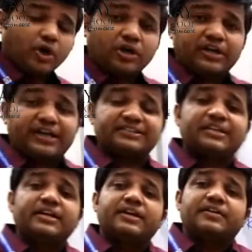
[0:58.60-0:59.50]
called as,
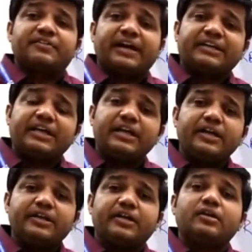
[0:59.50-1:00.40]

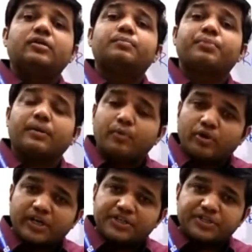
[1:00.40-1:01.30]
rectilinear
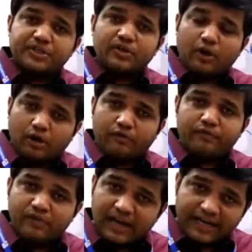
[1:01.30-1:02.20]
propagation
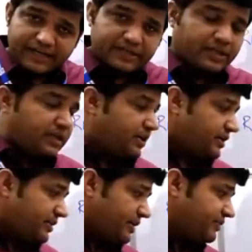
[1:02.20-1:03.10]
of light.
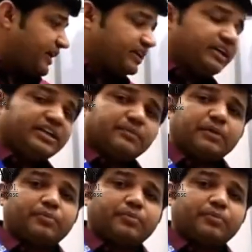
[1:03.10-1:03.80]
In rectilinear